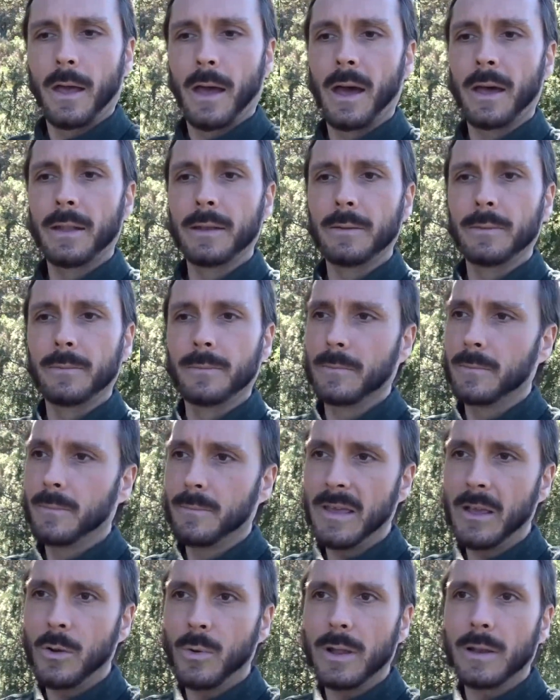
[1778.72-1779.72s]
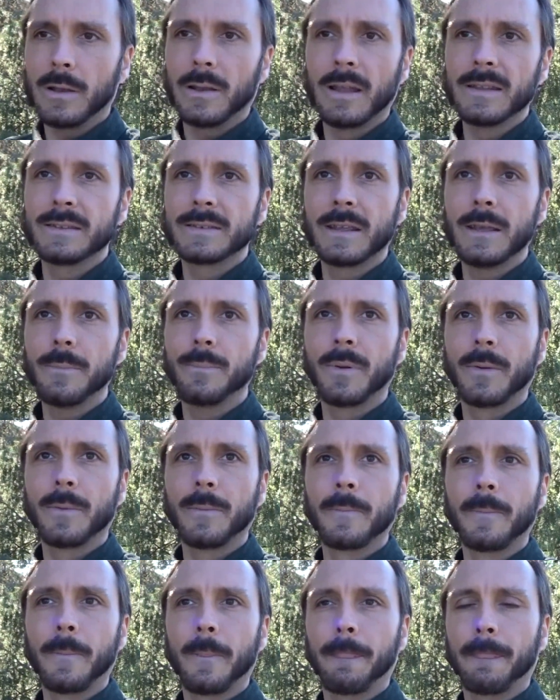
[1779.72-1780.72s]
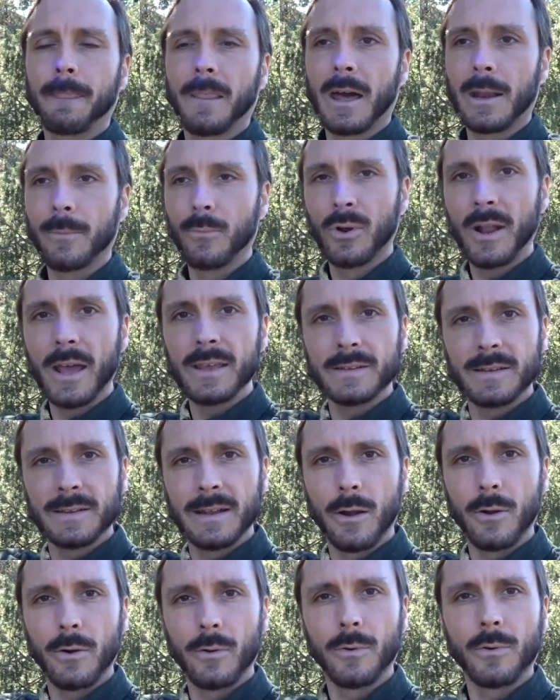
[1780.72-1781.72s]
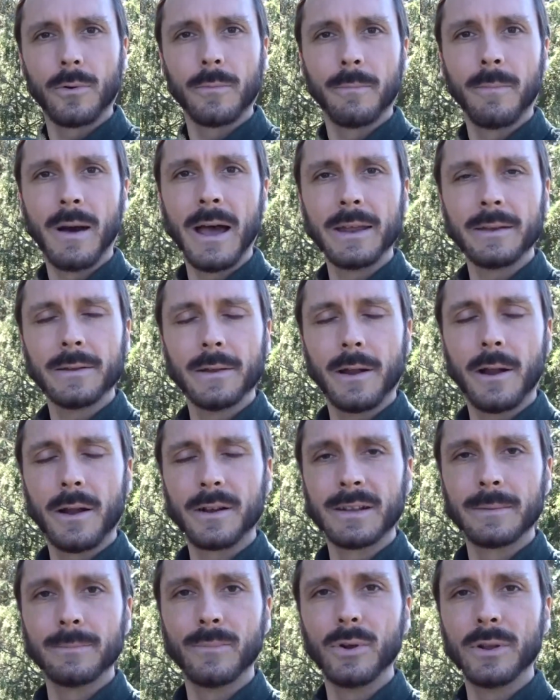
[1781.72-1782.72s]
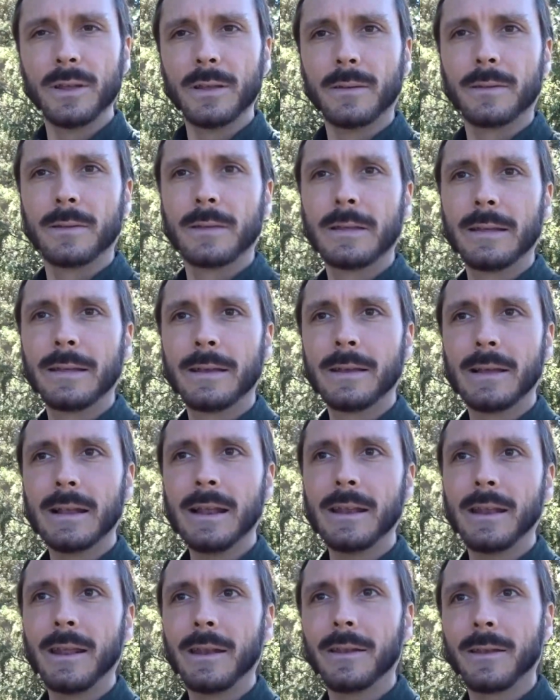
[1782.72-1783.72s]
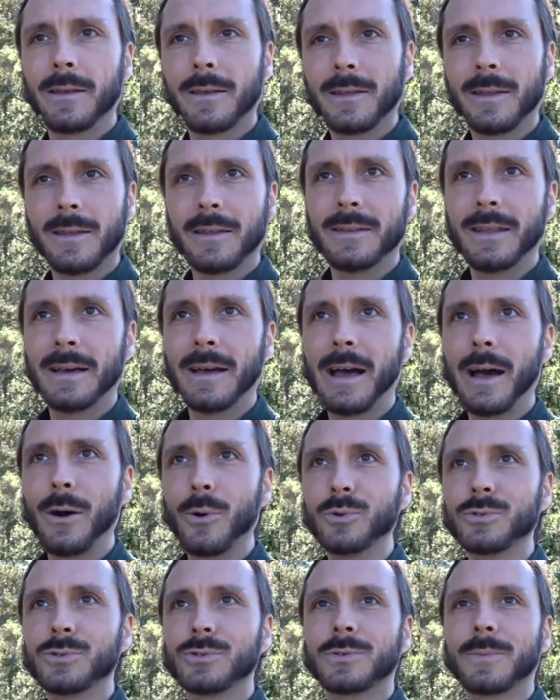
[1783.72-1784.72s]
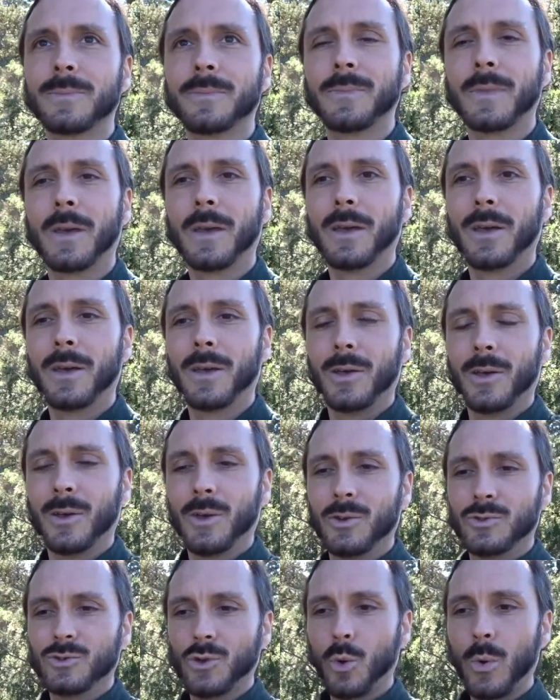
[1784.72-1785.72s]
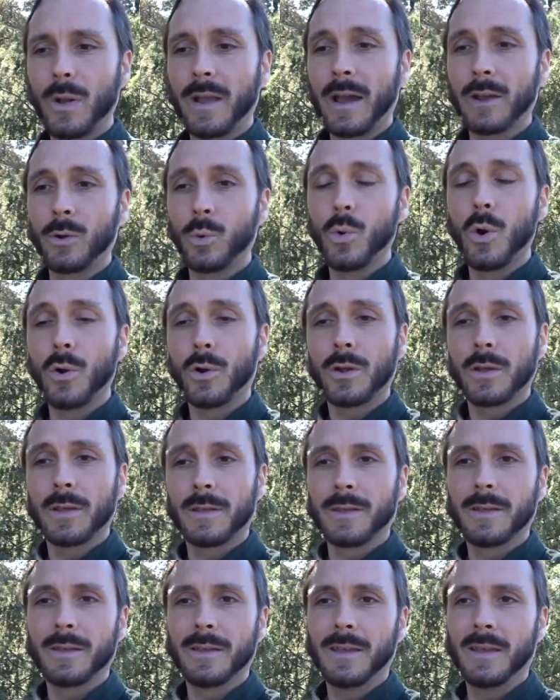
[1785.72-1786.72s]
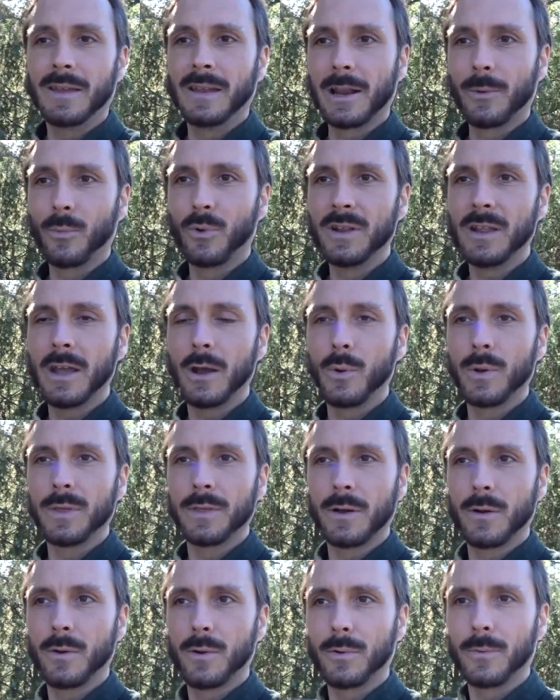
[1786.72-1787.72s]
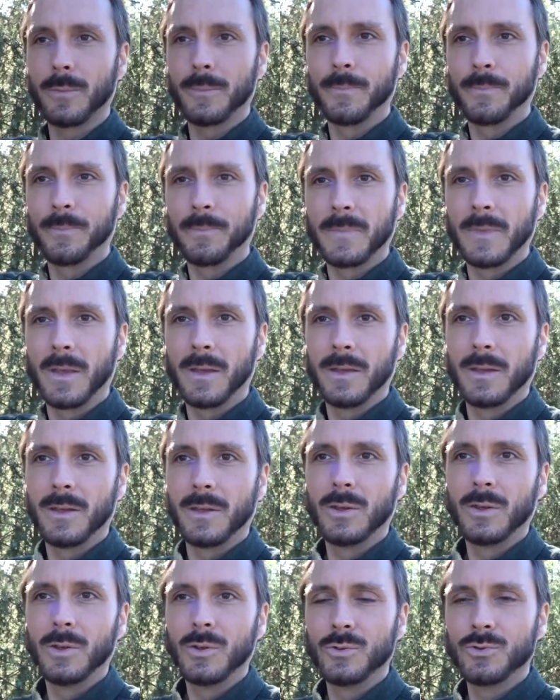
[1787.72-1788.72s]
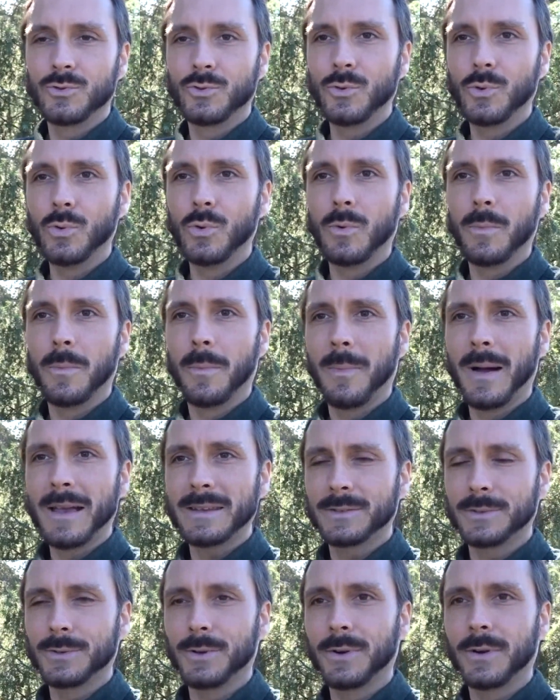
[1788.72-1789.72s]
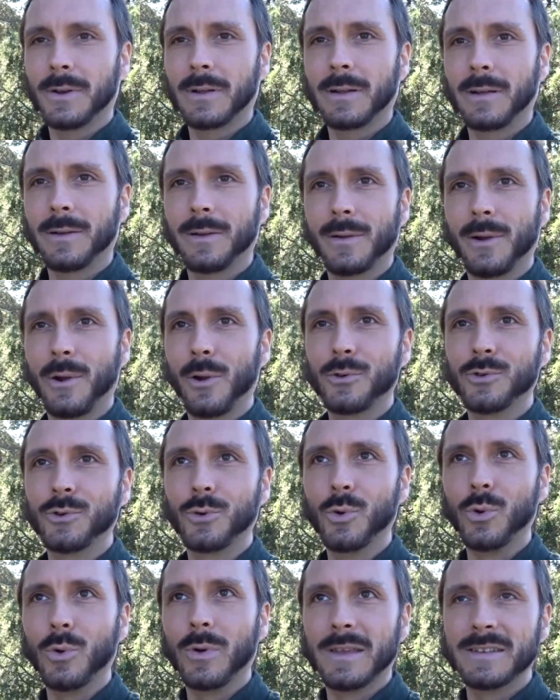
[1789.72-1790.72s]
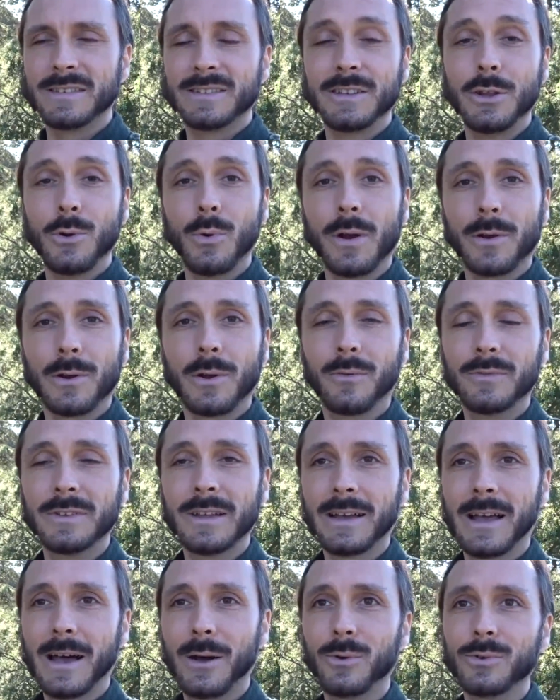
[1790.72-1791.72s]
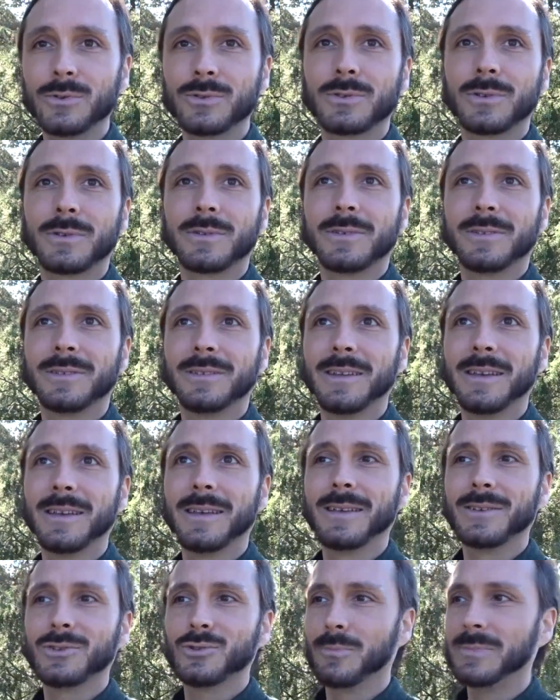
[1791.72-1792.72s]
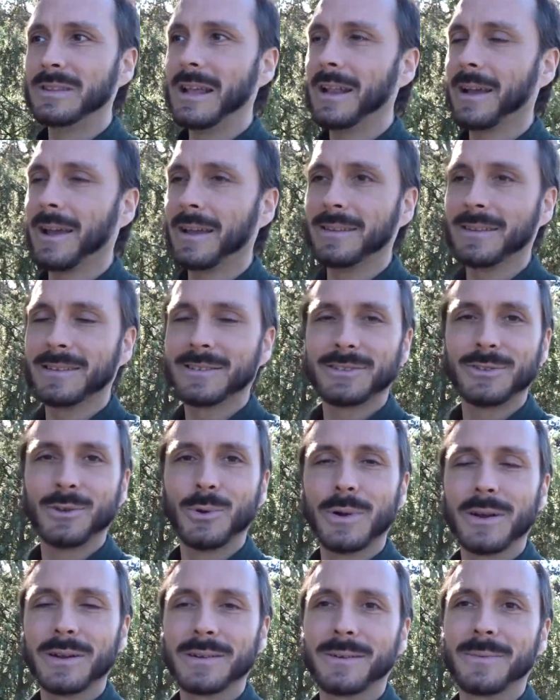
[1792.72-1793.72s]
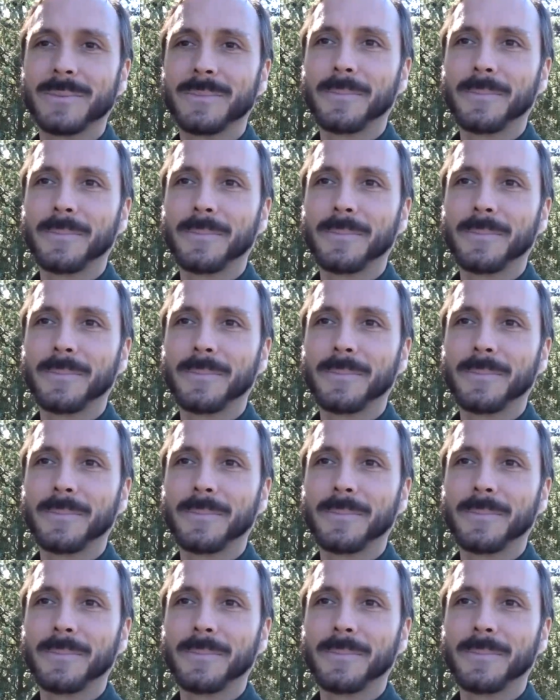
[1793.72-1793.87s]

and meanwhile, let's keep harmonizing our mind, heart, and body, cleaning the house so we can work in harmonia with our true master or true steward of the house, the subdelegate steward,